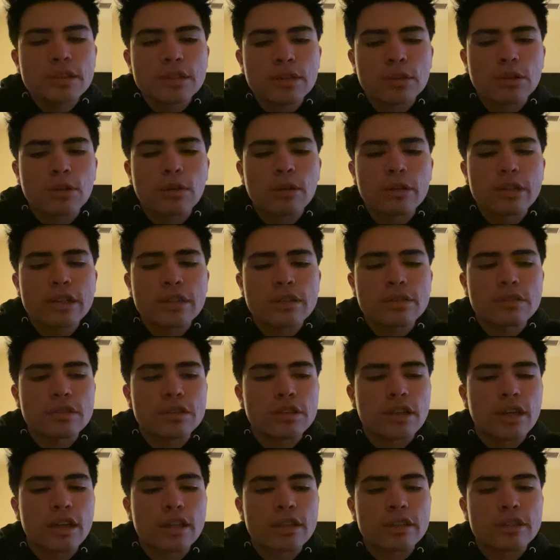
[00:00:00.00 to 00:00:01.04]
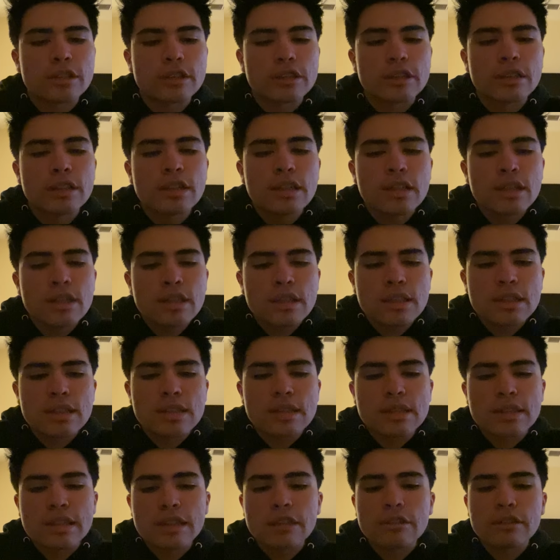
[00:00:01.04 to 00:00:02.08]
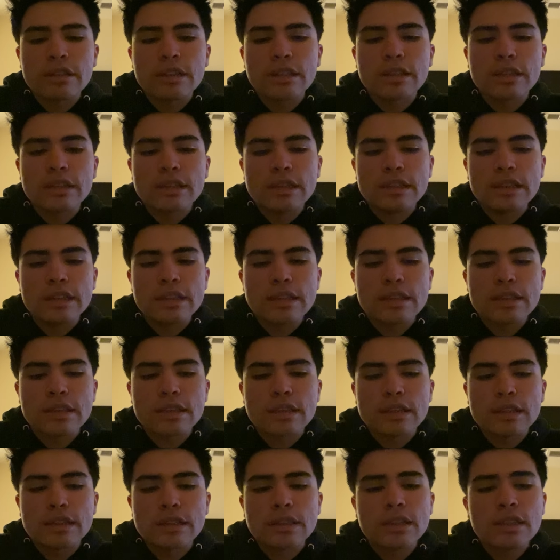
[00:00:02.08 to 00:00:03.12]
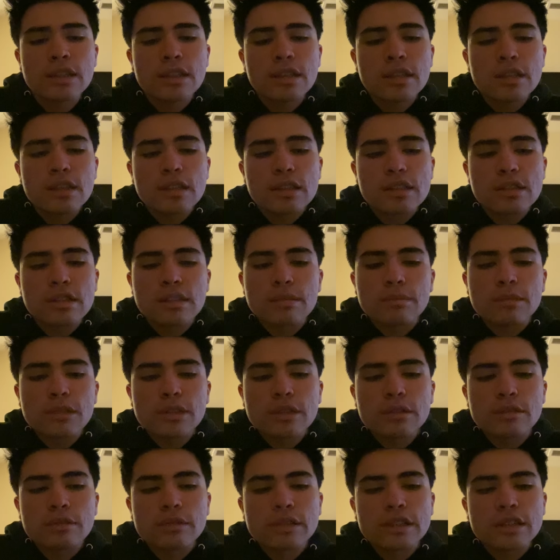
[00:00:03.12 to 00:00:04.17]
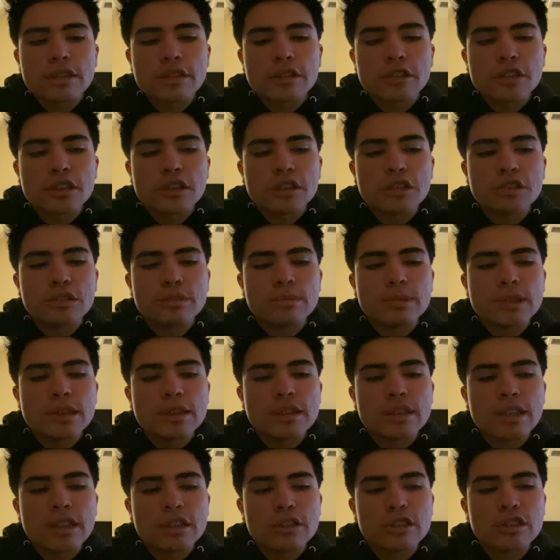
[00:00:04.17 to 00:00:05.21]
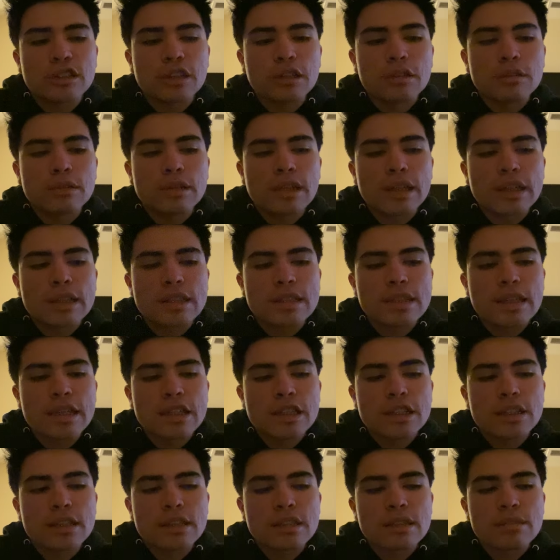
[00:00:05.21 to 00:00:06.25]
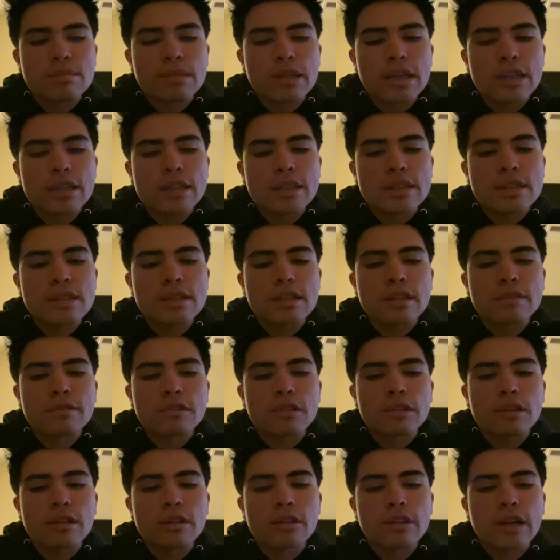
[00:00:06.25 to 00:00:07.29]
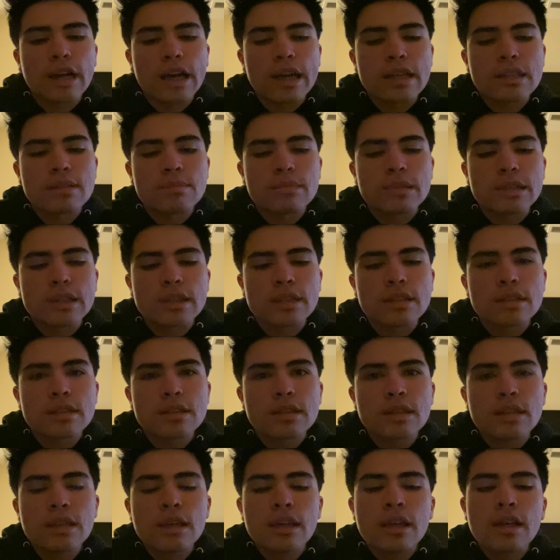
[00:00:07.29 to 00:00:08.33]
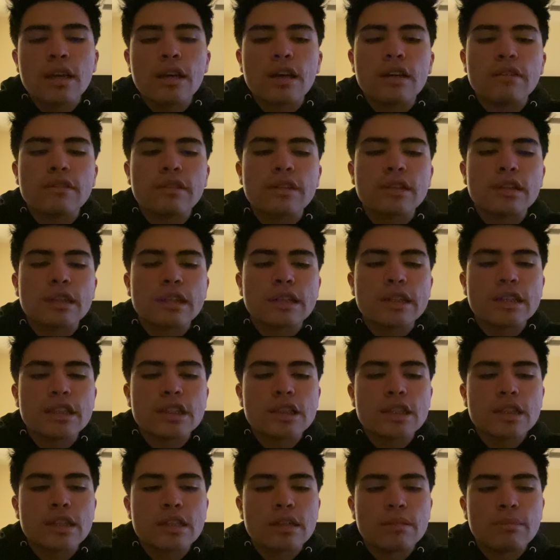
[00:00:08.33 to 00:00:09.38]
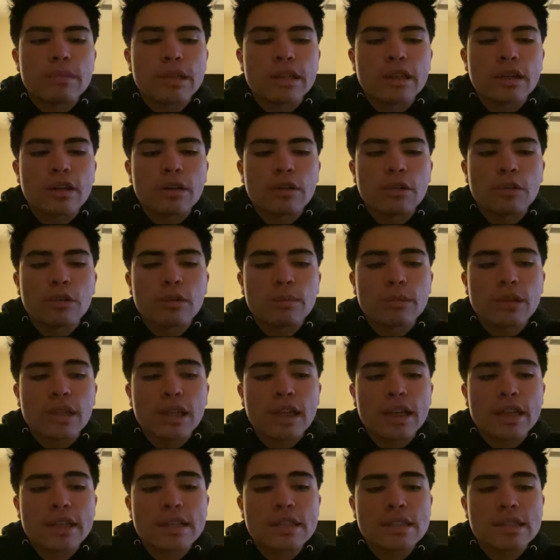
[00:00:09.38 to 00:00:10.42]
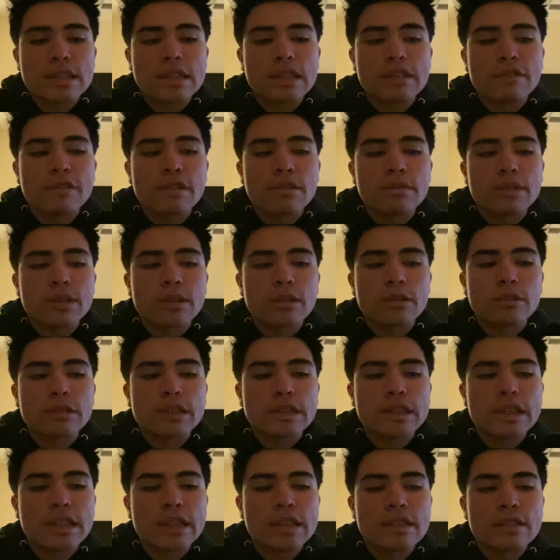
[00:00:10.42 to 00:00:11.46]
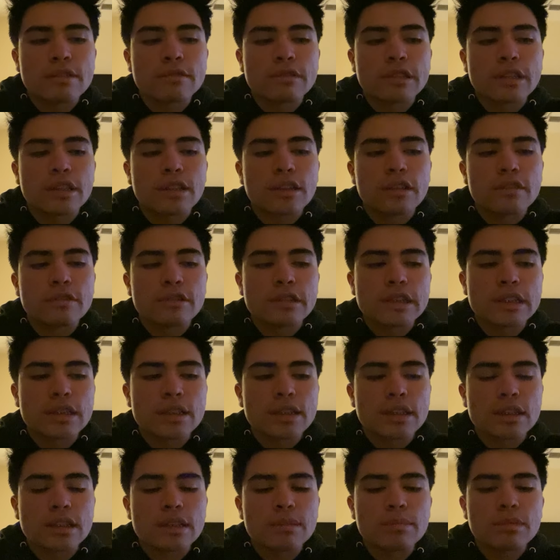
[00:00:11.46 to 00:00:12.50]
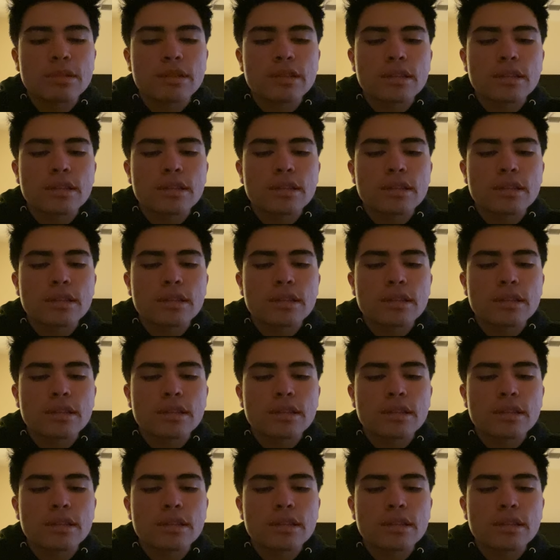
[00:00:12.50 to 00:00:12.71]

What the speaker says: According to Dr. Sigrid Yesi, some of the research in humans has shown that attention span and several other aspects of cognition may not normalize even with 3 days of recovery sleep,